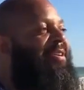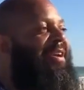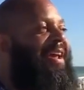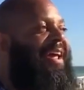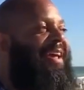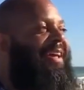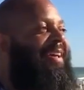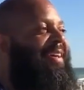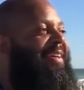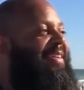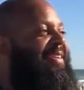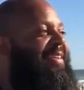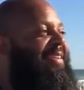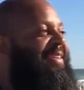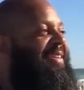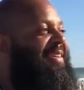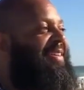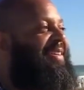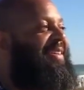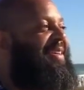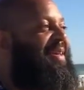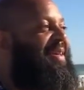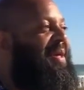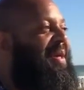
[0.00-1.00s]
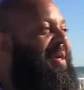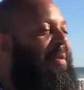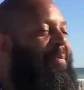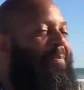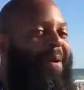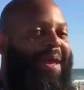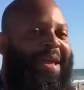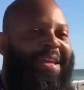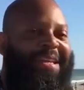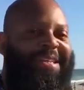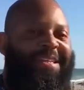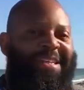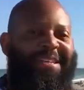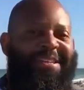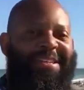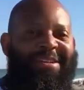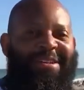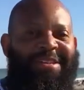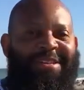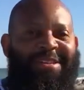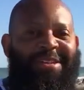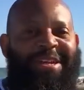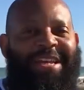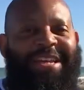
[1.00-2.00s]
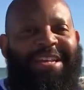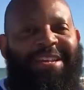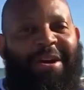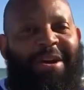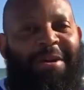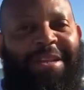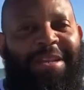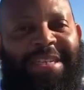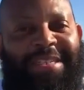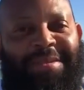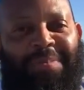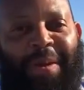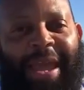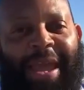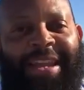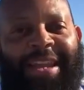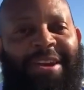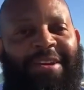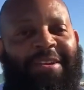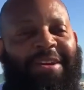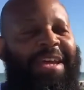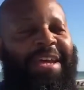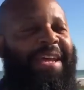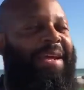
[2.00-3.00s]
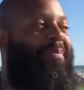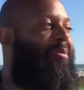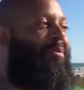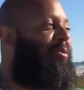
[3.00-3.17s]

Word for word: you know that? No, oh, brother, I studied. Pa- did, he know this paleo